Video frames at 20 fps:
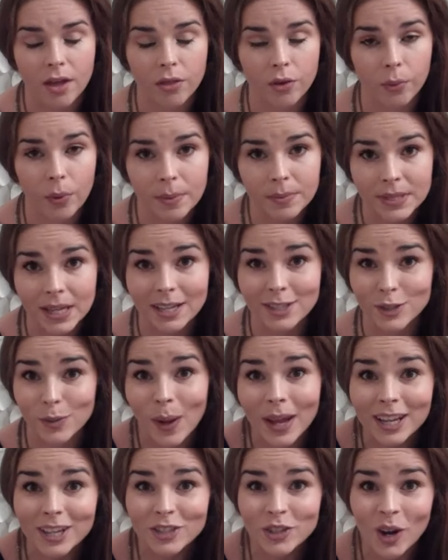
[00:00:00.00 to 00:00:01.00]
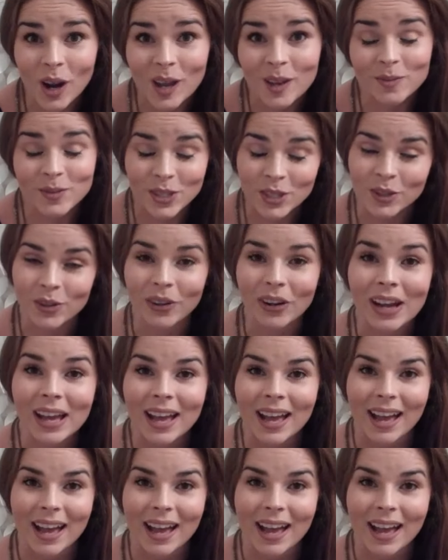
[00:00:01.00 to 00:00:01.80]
their website so I can try them too.